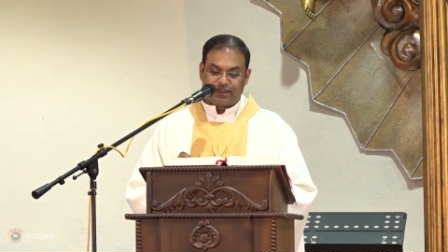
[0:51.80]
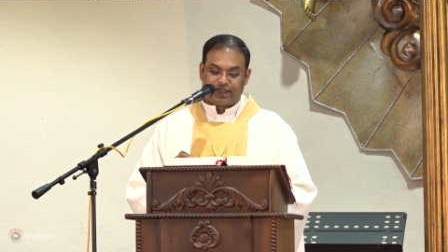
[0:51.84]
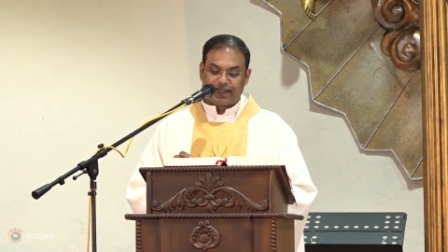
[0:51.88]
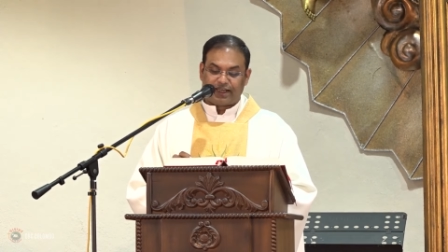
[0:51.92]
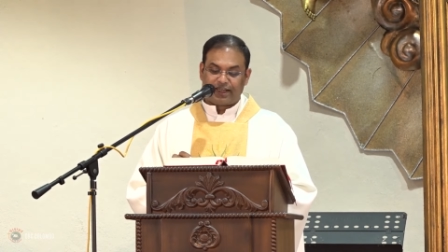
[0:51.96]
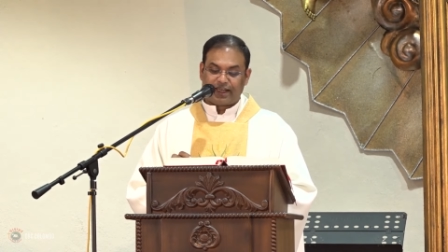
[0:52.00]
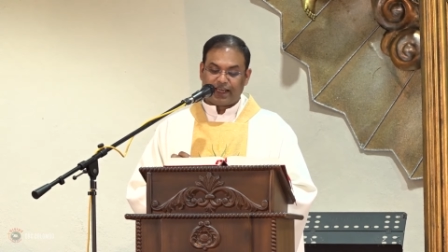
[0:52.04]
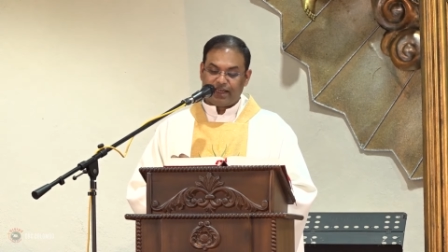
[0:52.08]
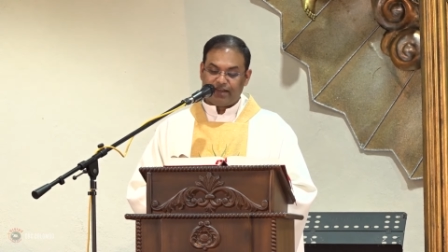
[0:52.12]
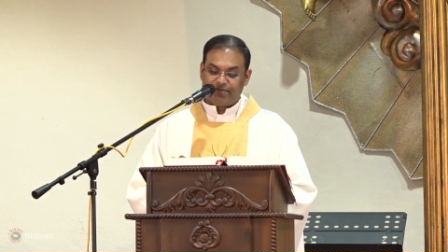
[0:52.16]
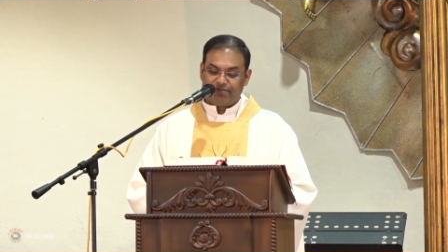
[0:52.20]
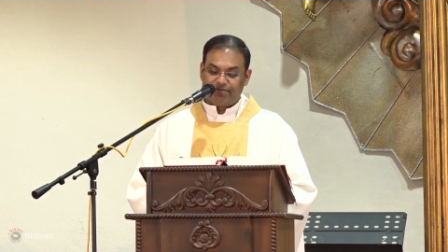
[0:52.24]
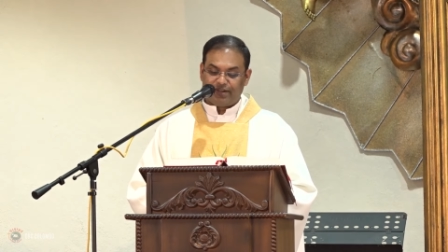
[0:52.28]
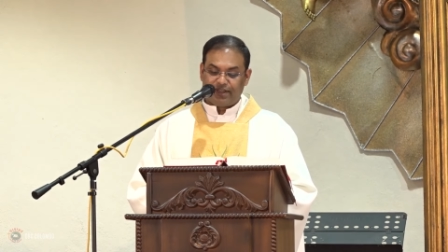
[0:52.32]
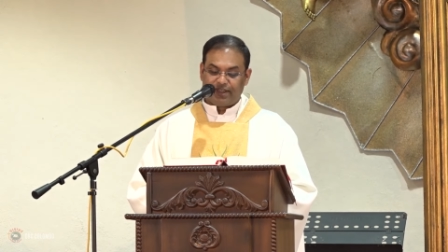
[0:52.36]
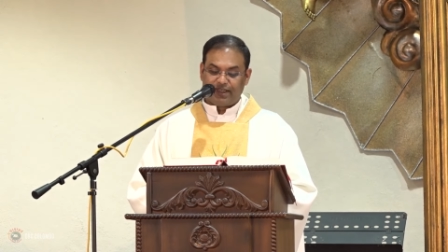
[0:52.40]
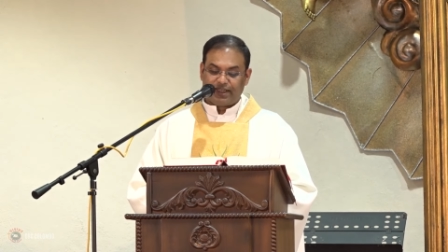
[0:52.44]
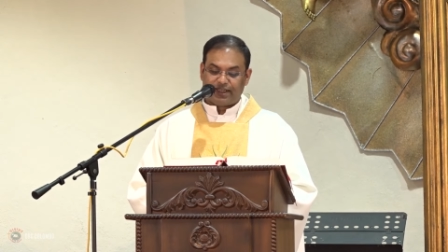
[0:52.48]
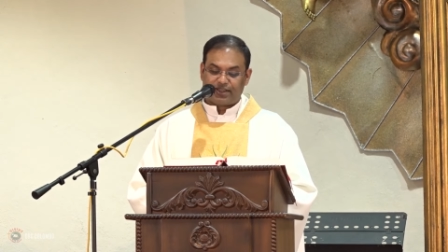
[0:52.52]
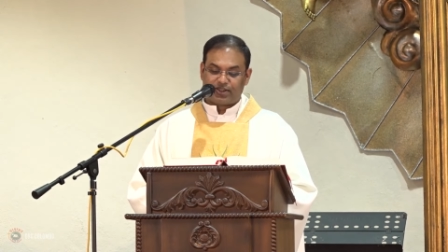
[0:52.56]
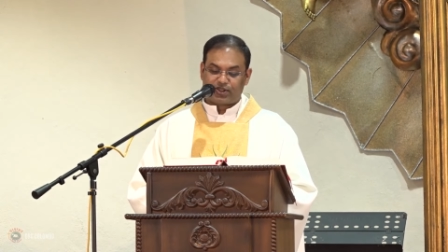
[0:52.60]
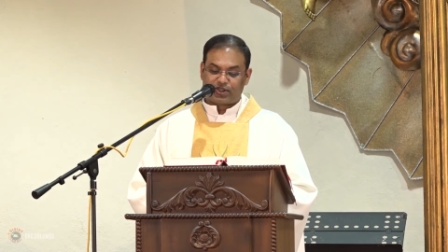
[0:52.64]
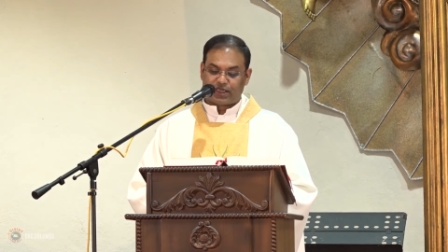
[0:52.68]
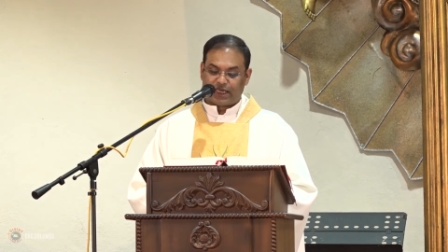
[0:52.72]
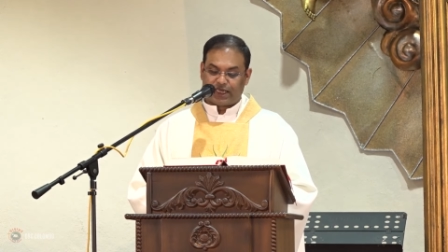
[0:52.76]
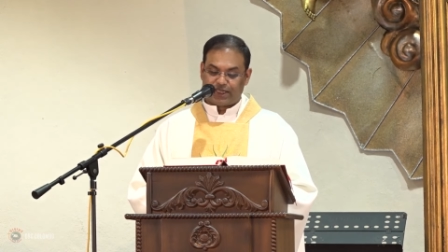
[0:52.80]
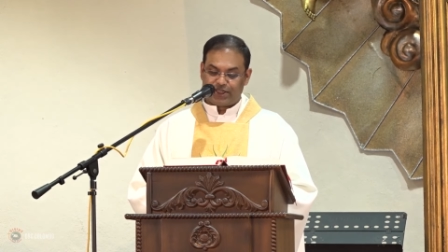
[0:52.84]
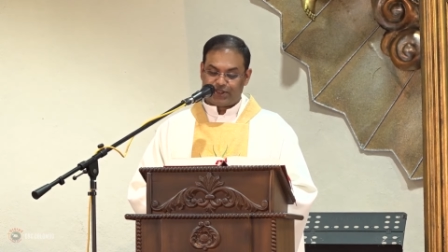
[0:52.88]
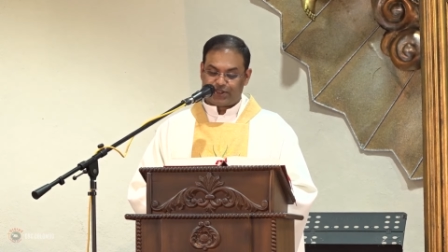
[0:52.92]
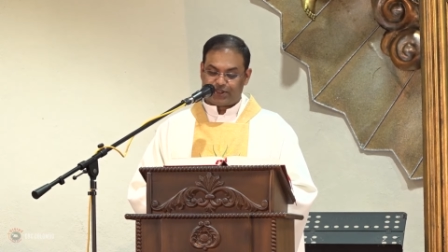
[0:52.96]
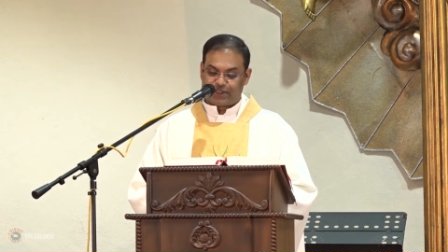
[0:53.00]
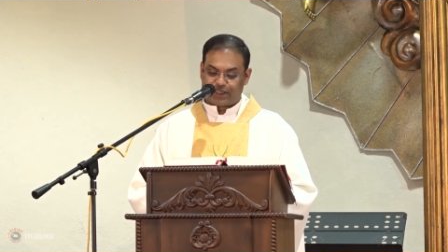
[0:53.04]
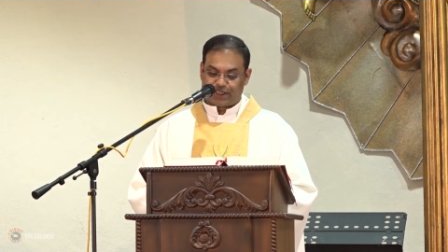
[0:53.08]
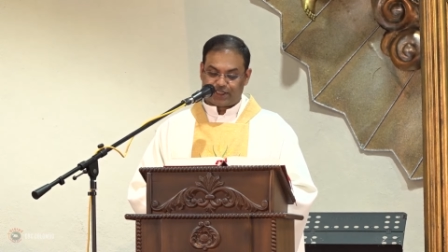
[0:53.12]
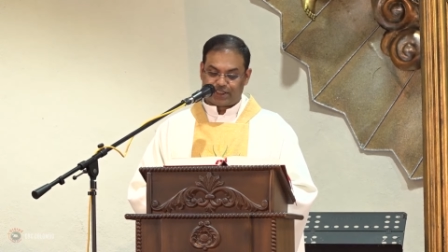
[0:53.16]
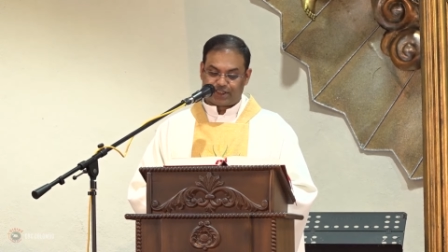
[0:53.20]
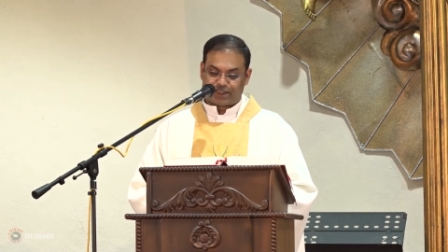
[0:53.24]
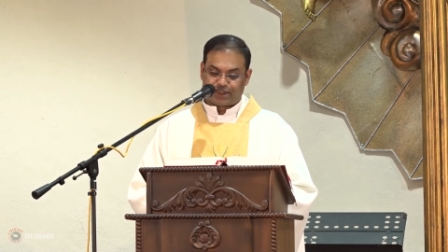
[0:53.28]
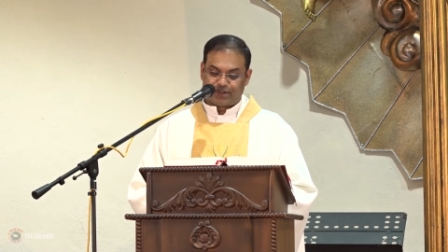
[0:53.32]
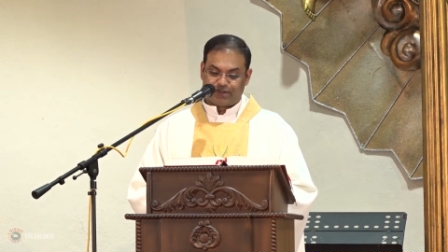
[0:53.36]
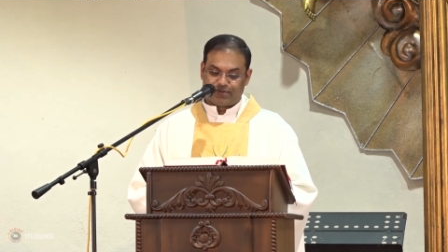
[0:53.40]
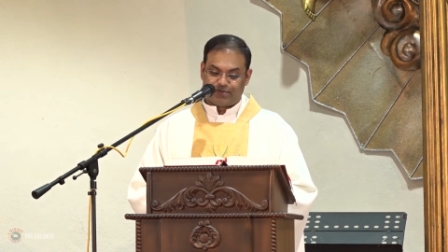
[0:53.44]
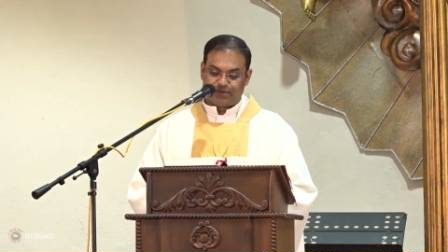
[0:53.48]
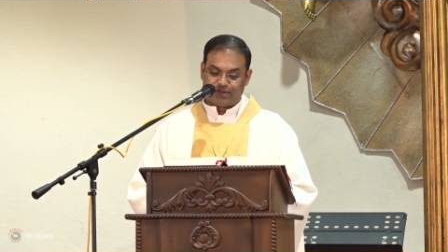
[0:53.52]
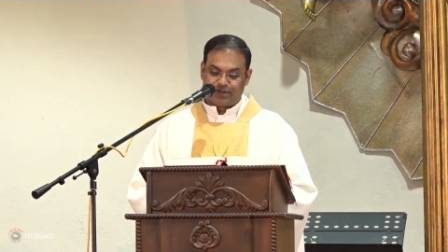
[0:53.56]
That evening at sunset,